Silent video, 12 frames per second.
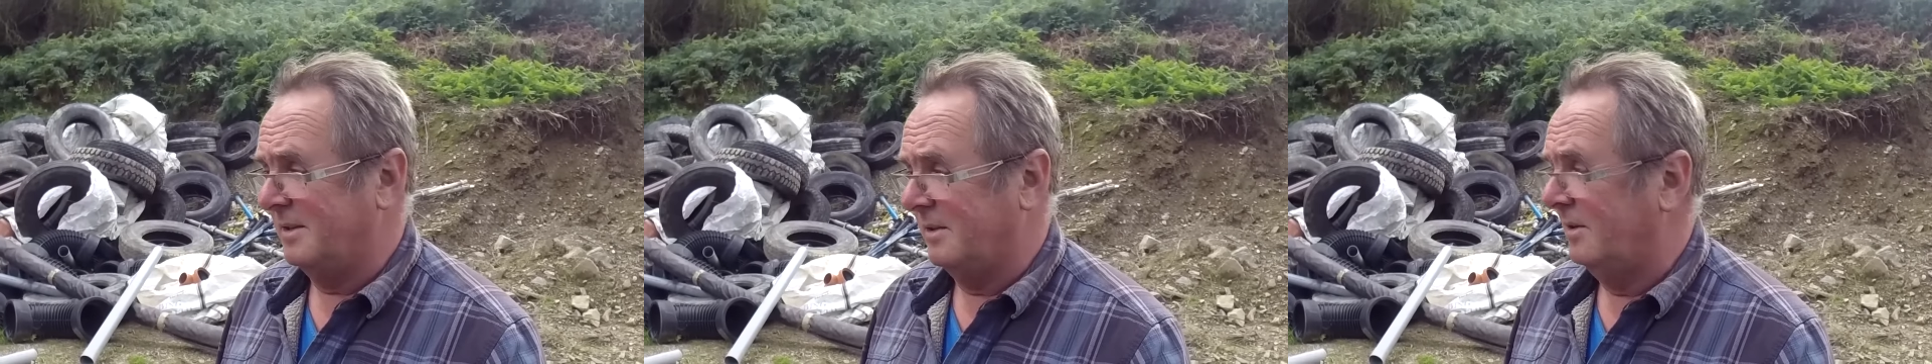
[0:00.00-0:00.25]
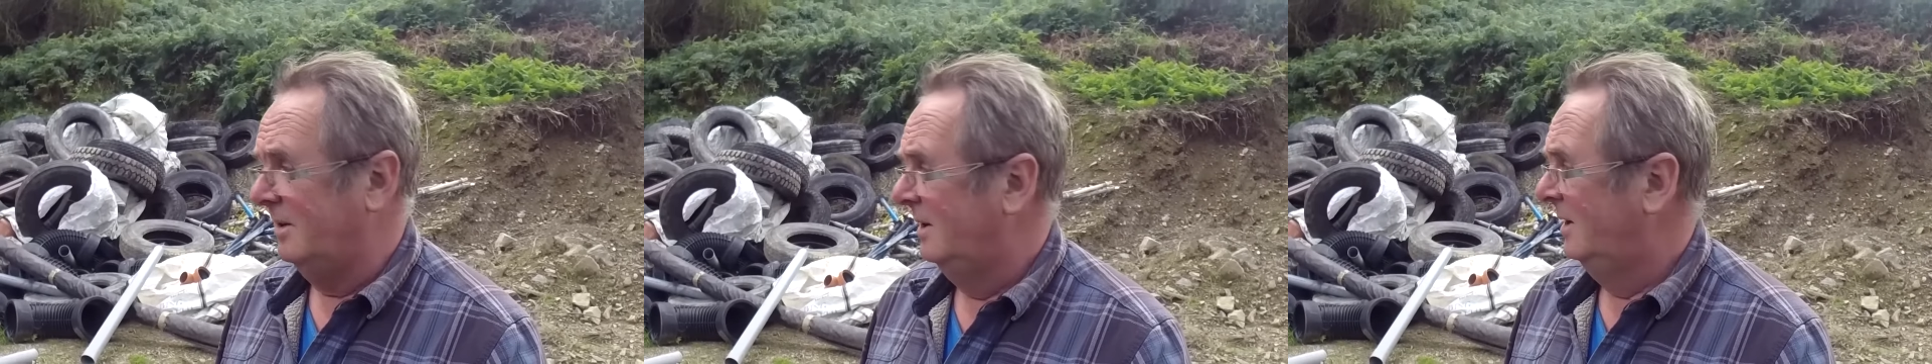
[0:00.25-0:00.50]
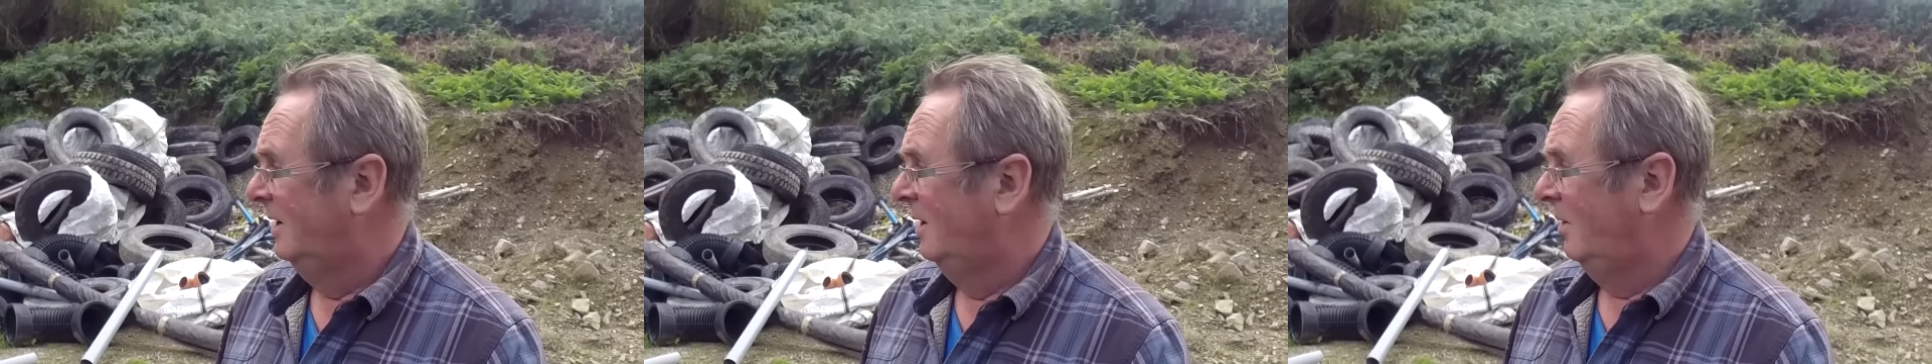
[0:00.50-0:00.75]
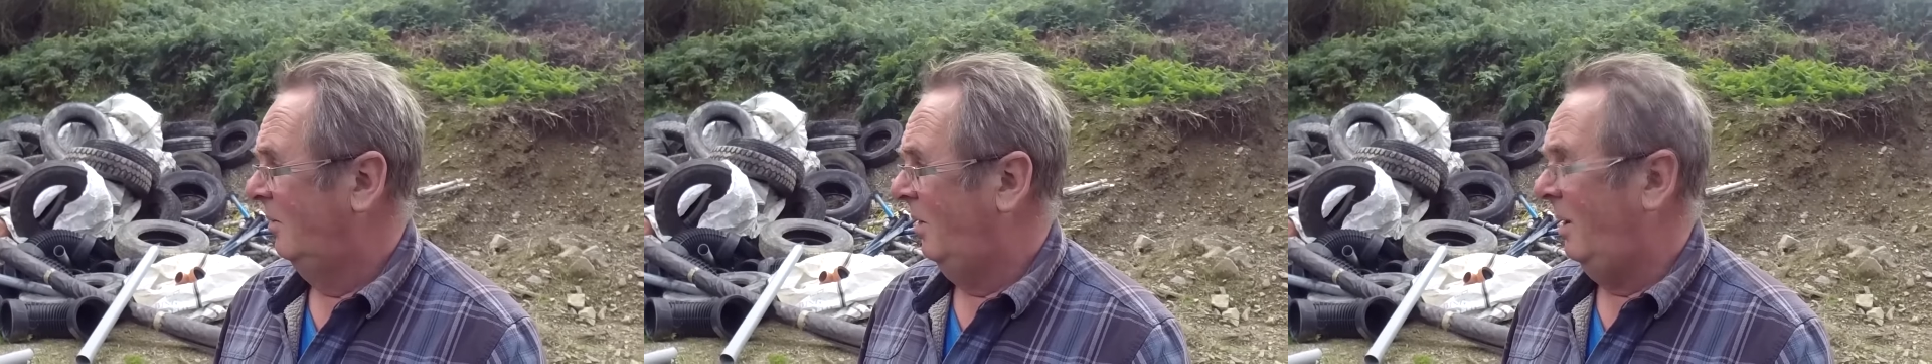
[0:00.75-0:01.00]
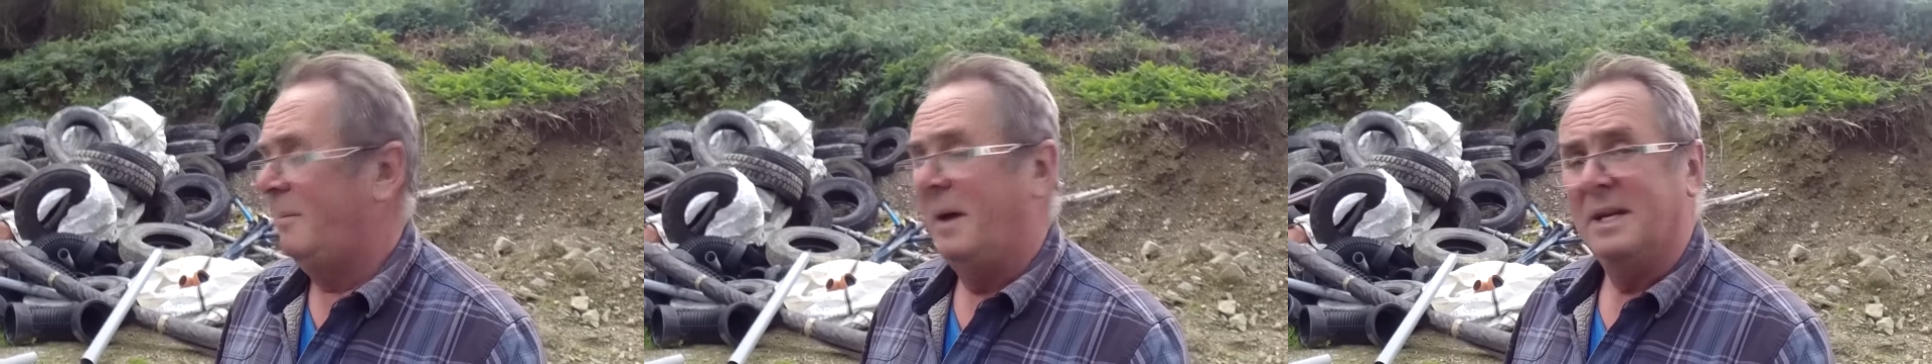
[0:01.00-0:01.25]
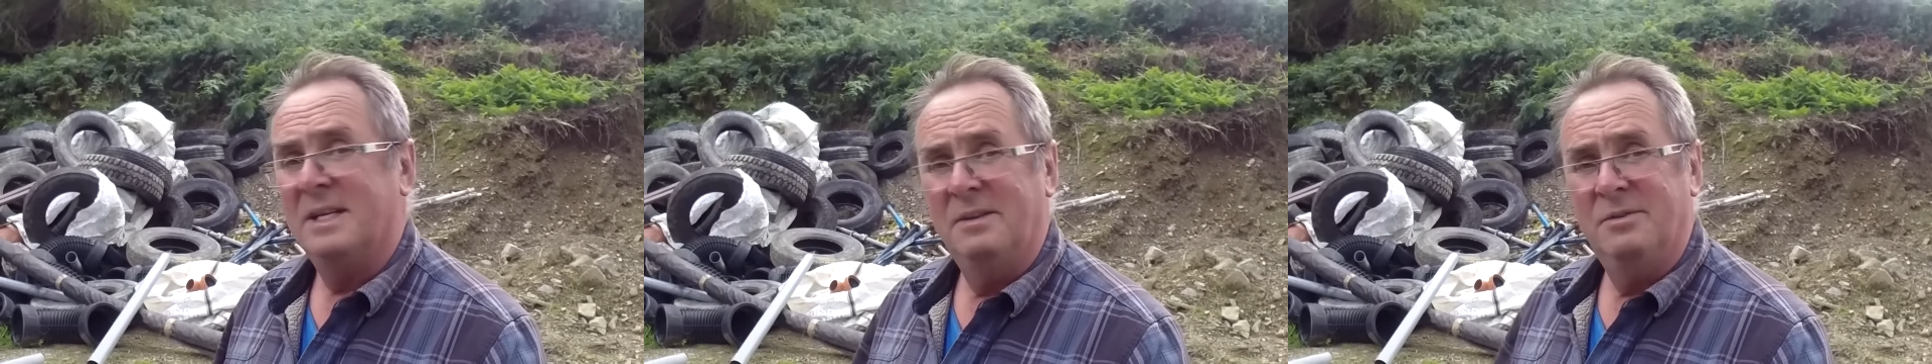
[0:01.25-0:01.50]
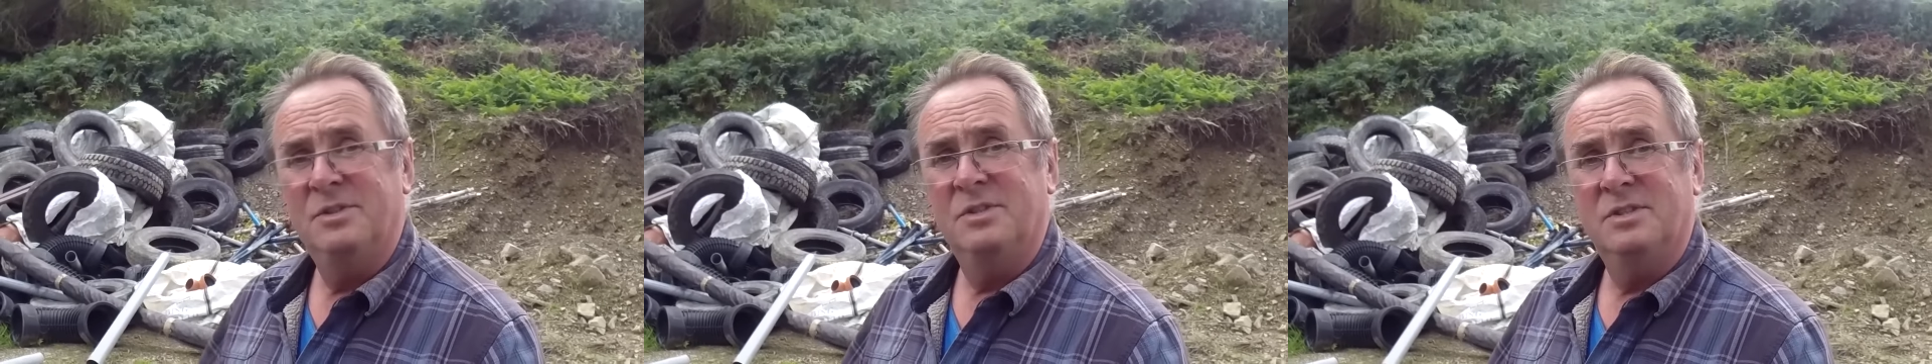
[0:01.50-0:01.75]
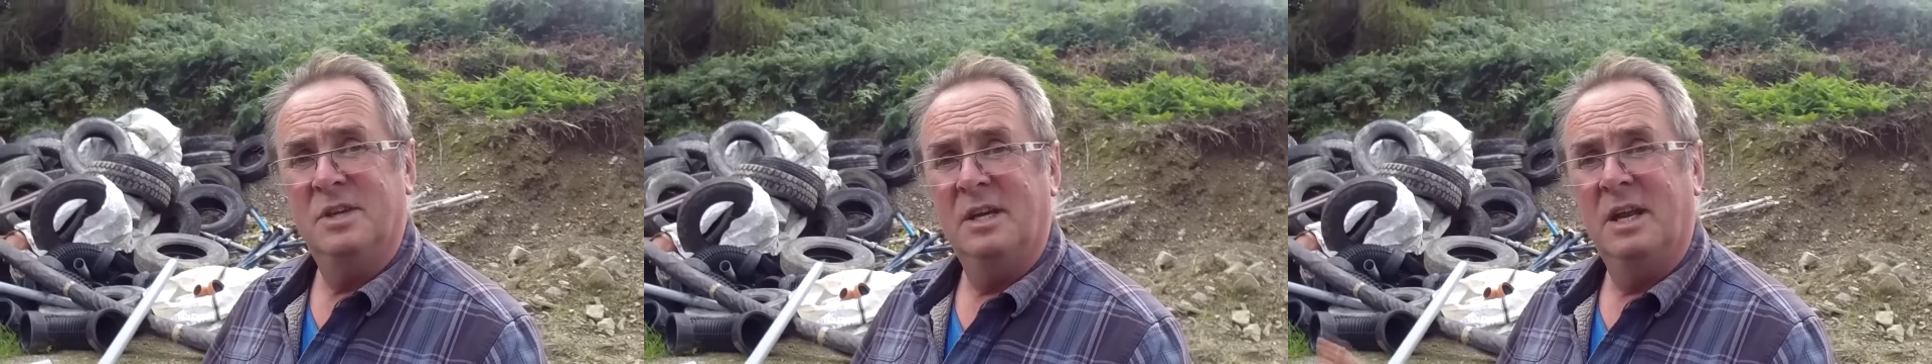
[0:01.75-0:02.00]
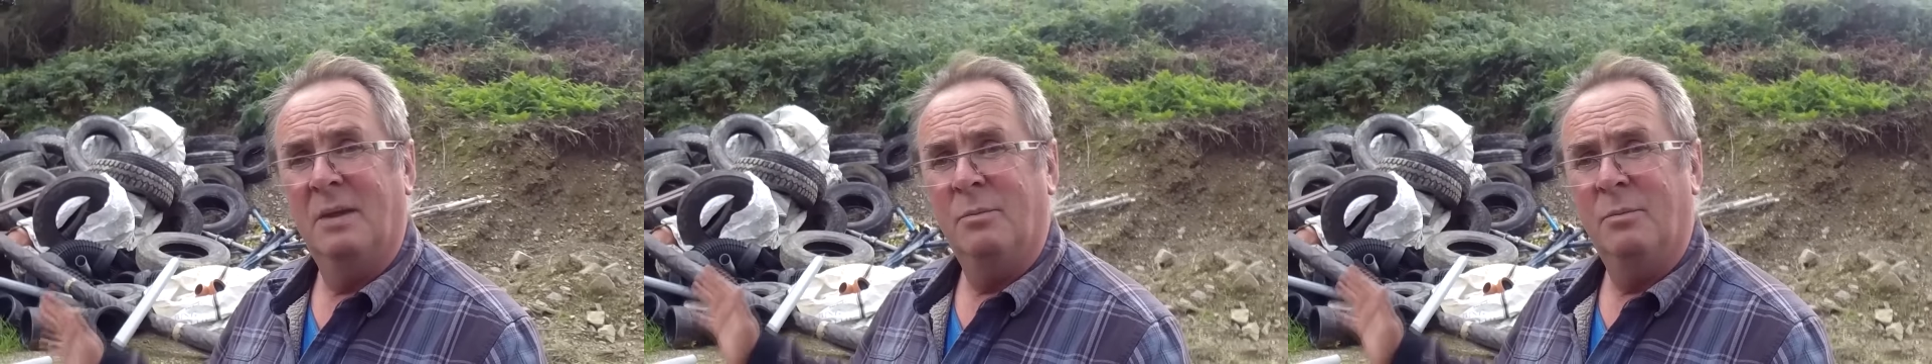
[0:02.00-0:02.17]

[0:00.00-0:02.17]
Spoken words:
I thought, what a magnificent sight.